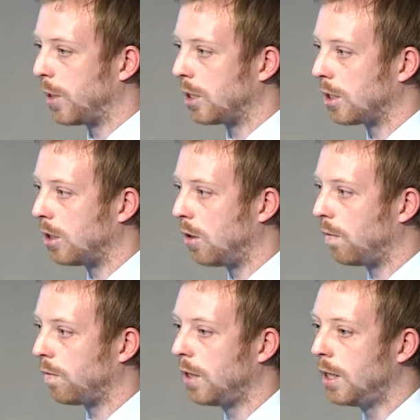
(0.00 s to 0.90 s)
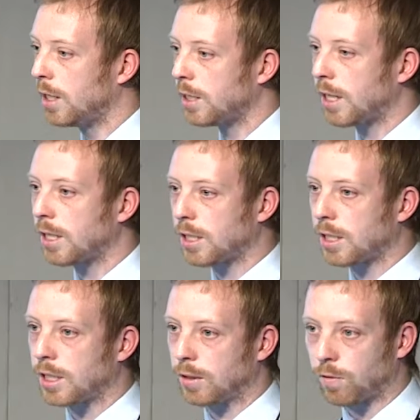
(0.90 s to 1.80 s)
measure of
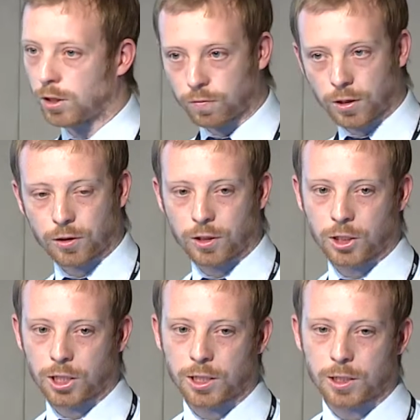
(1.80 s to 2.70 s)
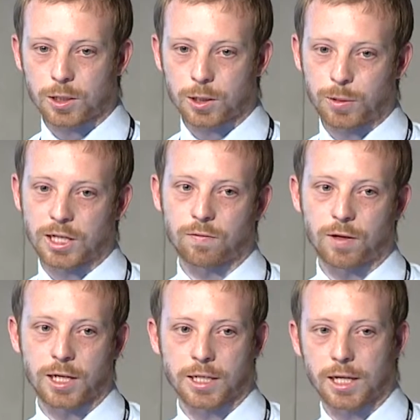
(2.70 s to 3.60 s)
density rather than just
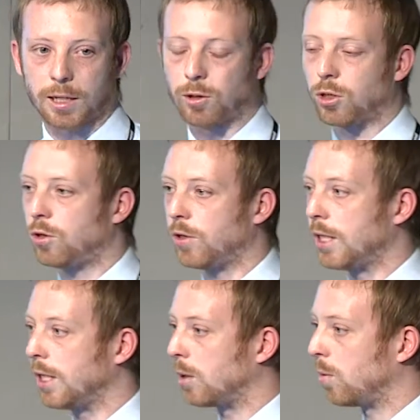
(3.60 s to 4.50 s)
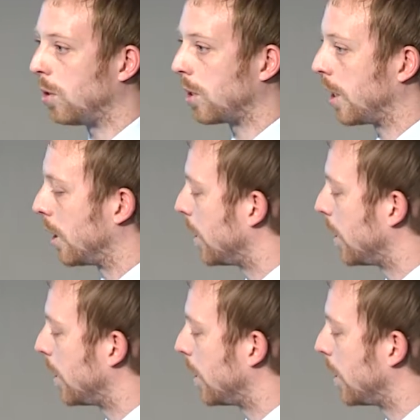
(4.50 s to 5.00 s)
specifying exactly where a tree is. We're looking